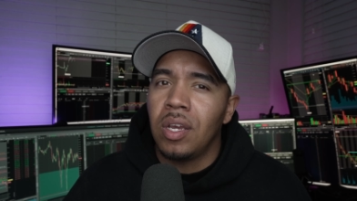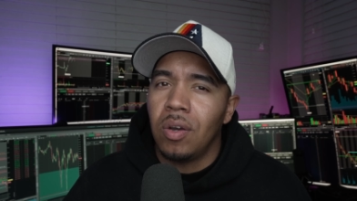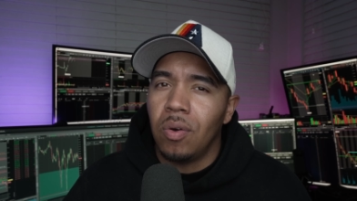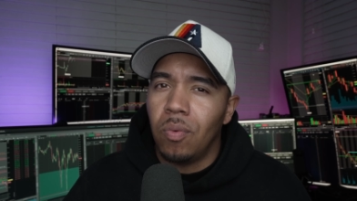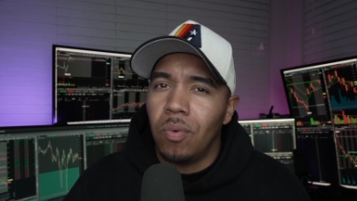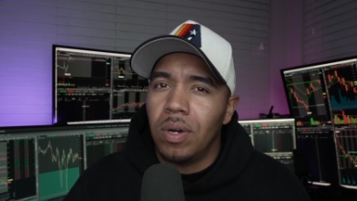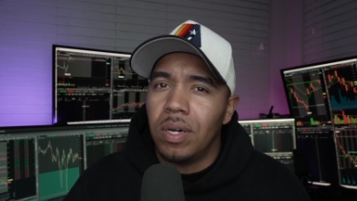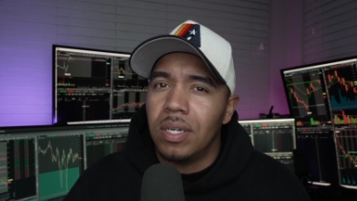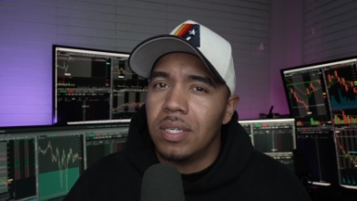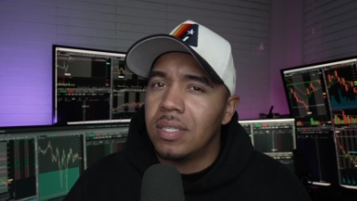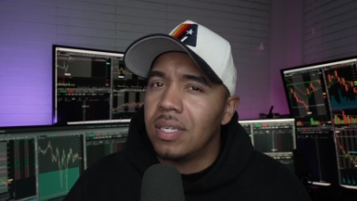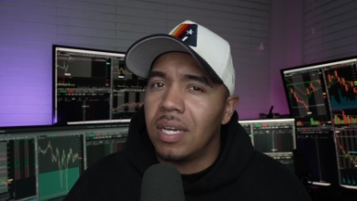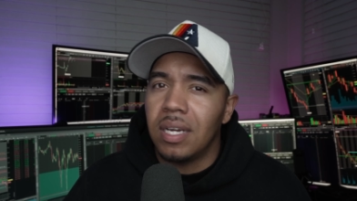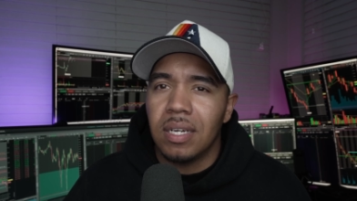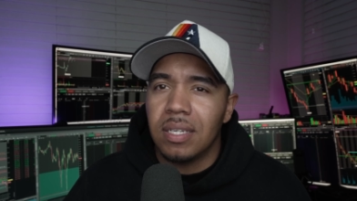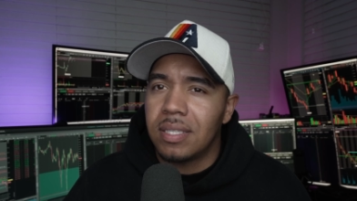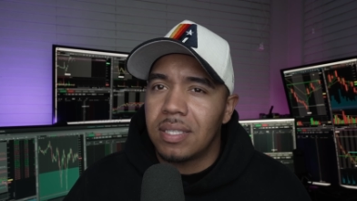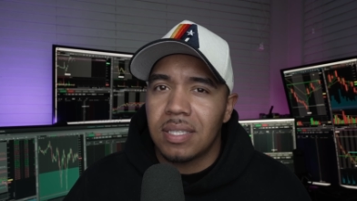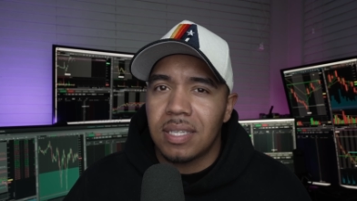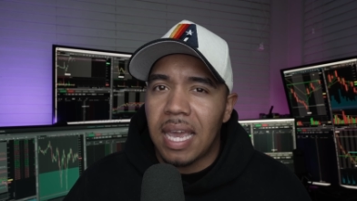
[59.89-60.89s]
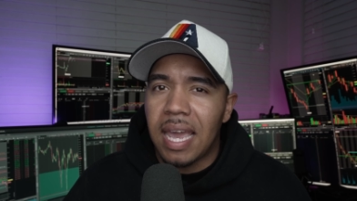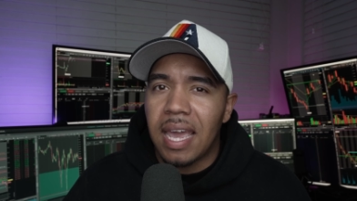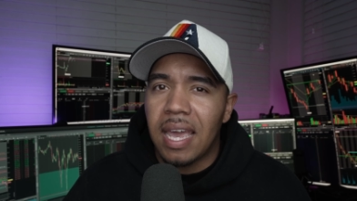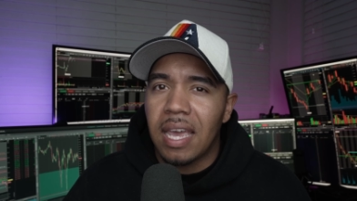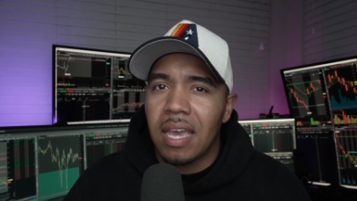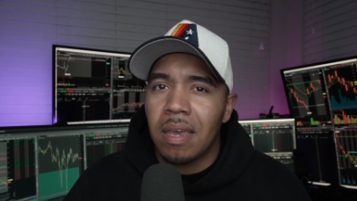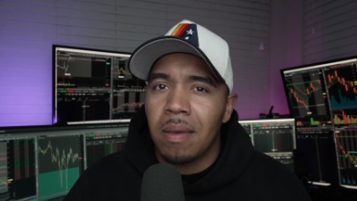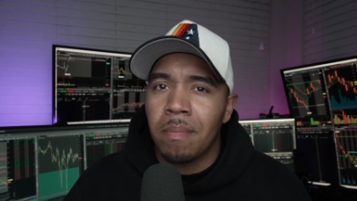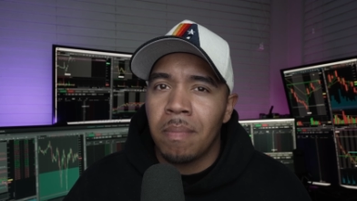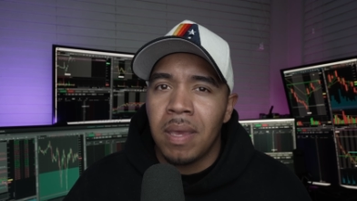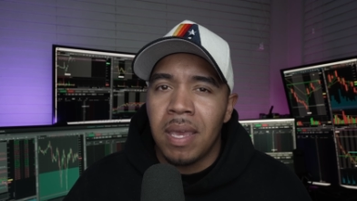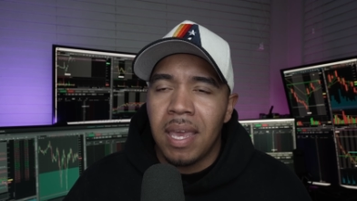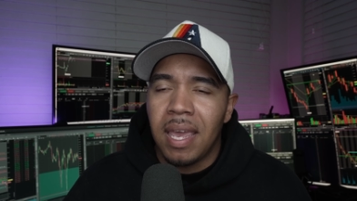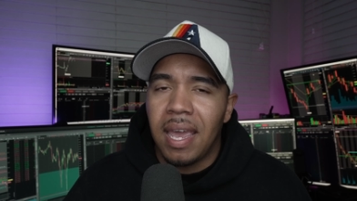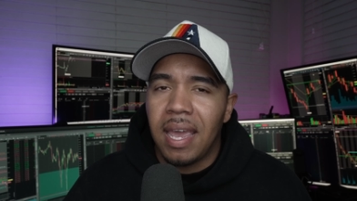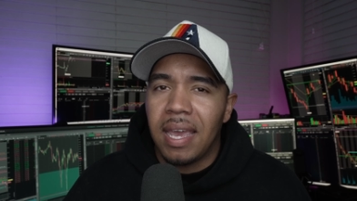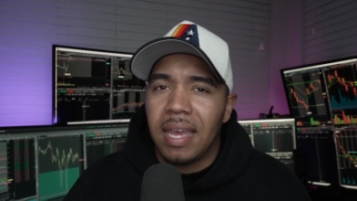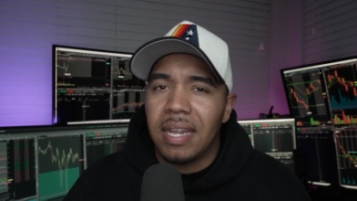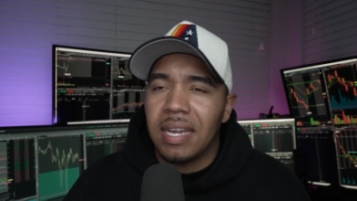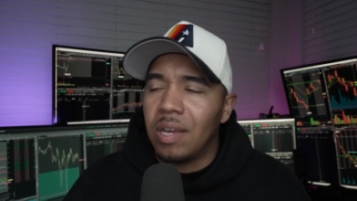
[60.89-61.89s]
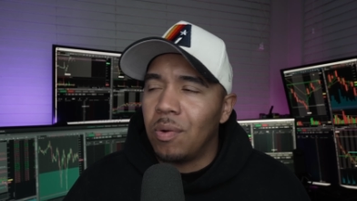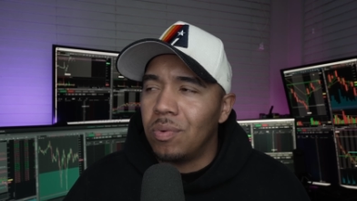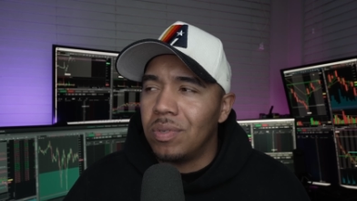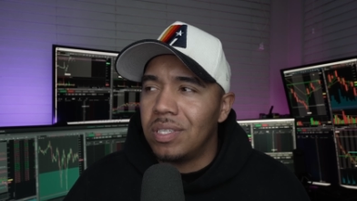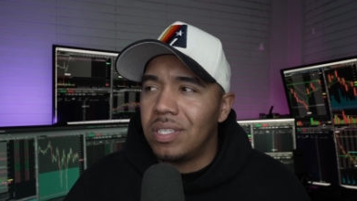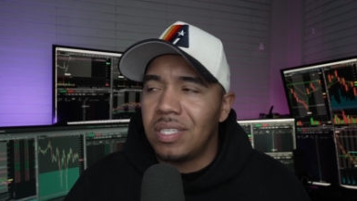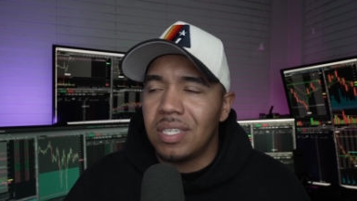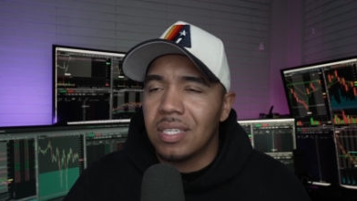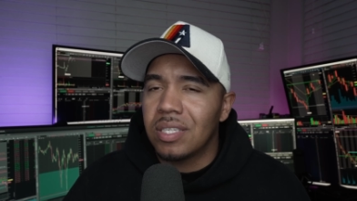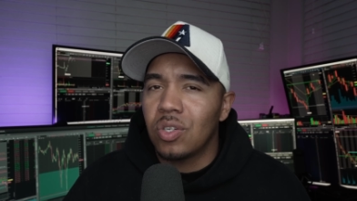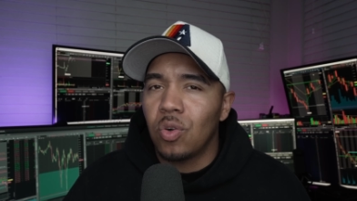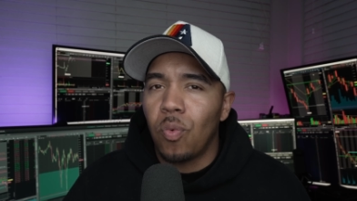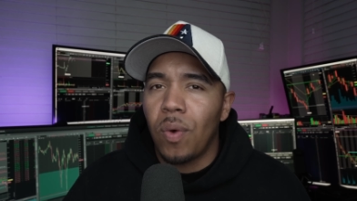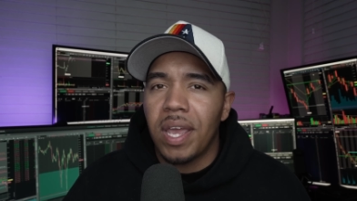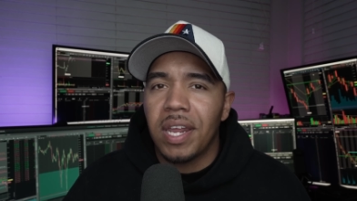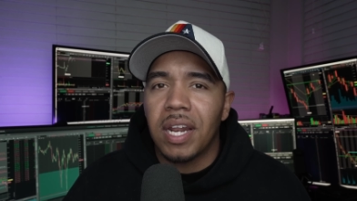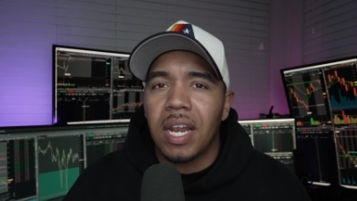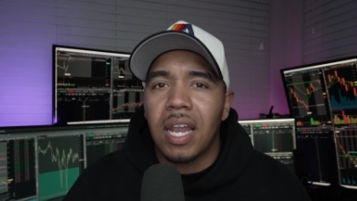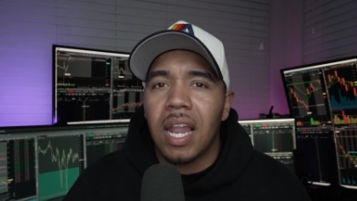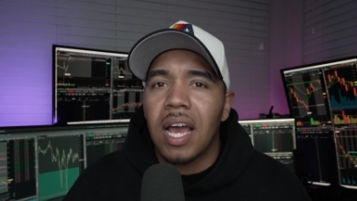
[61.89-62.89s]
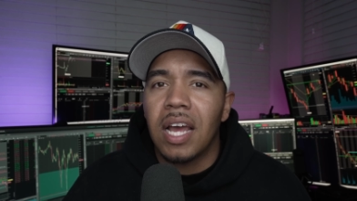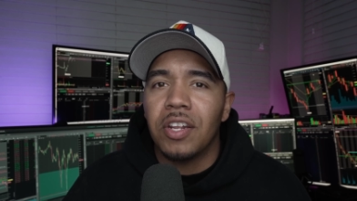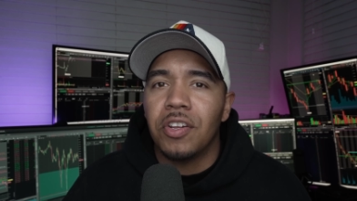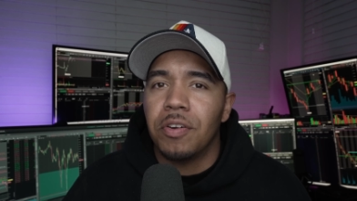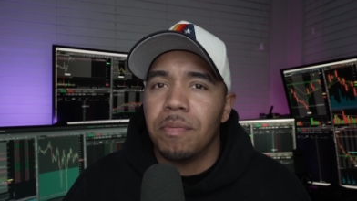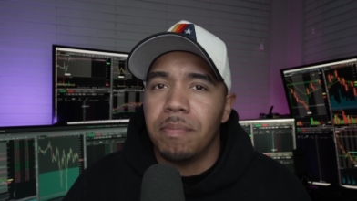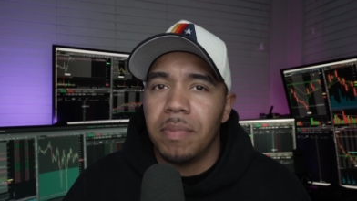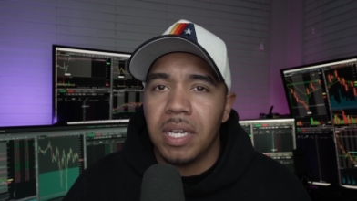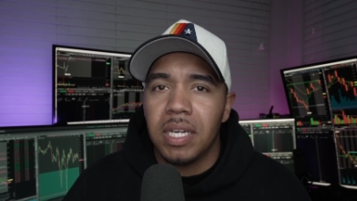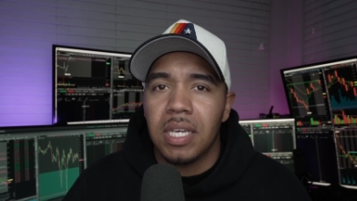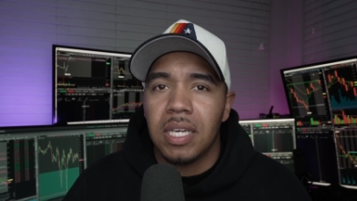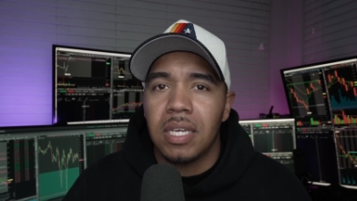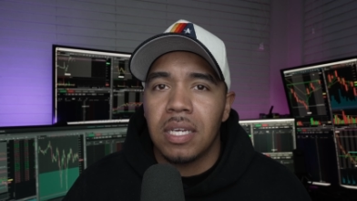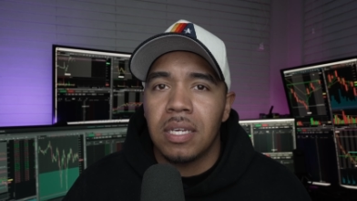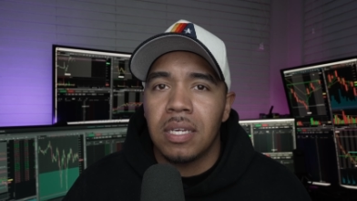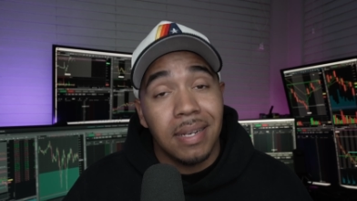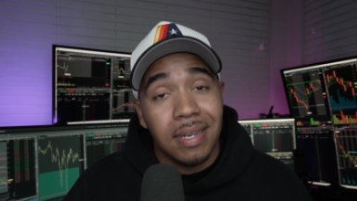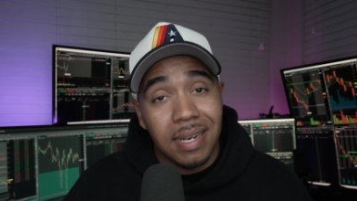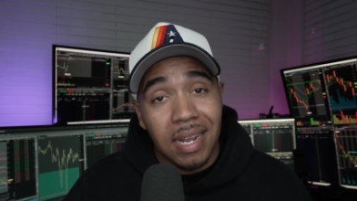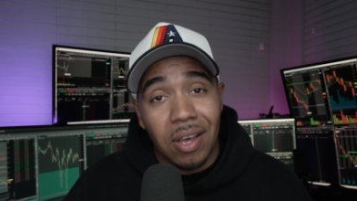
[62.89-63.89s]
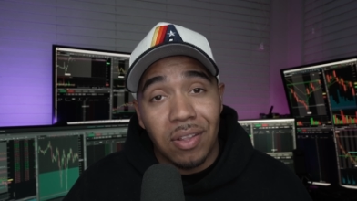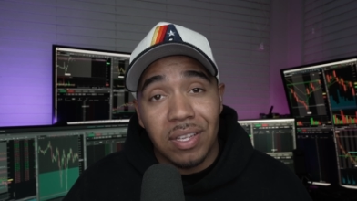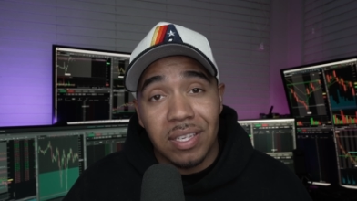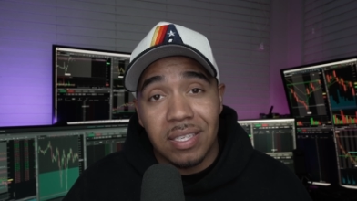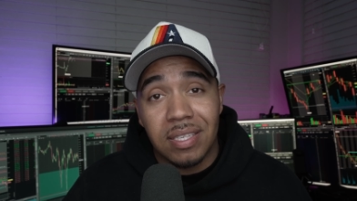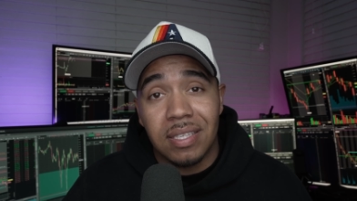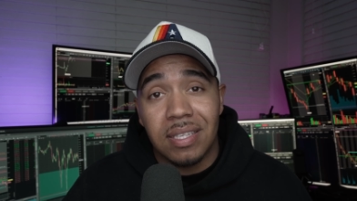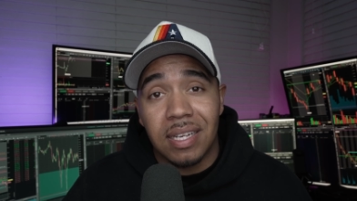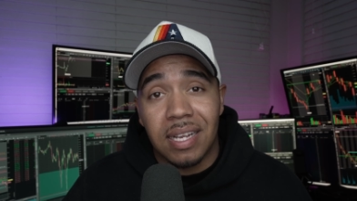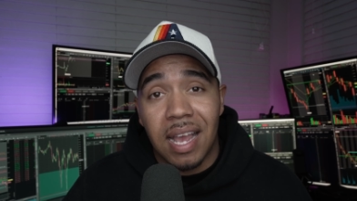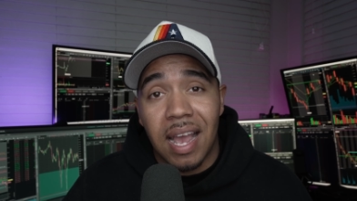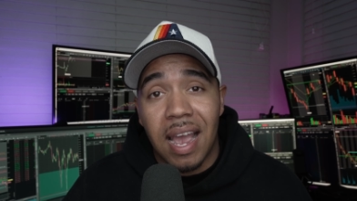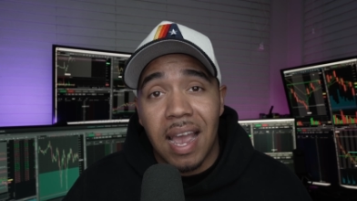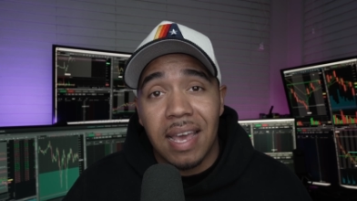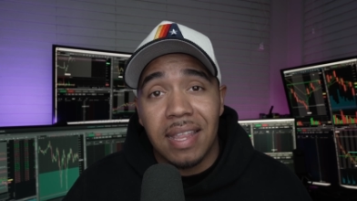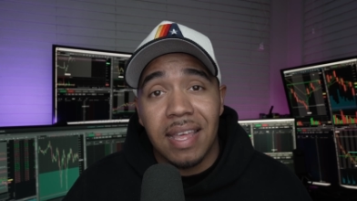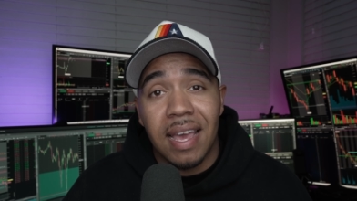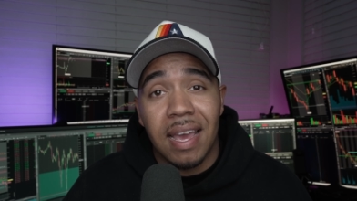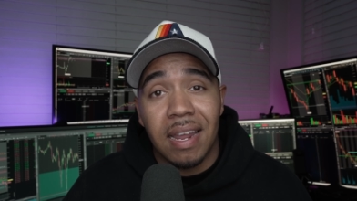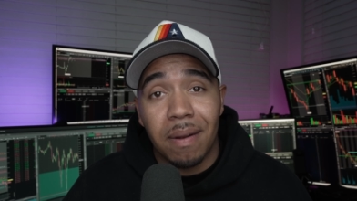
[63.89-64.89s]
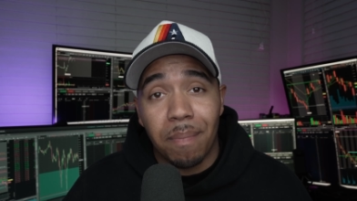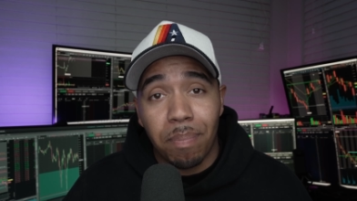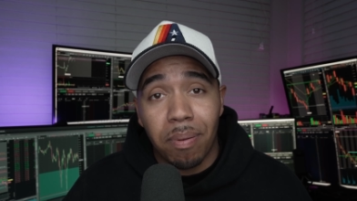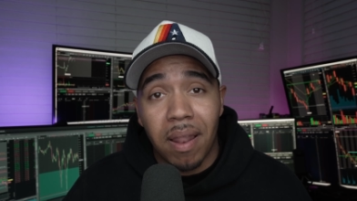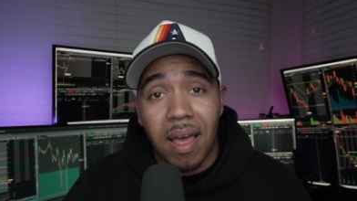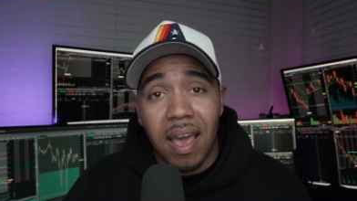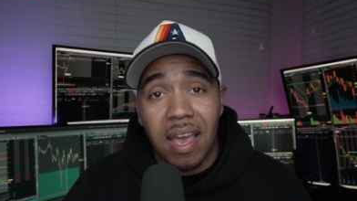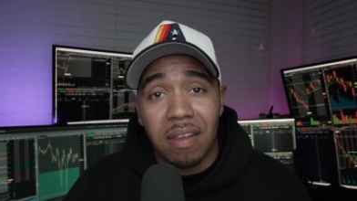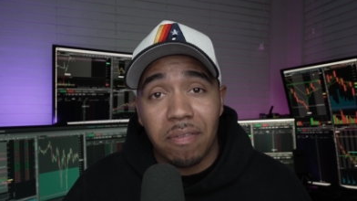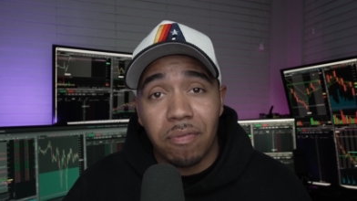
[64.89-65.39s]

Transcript: was a scam and it was just a way to launder money. Now, this is the guy that applied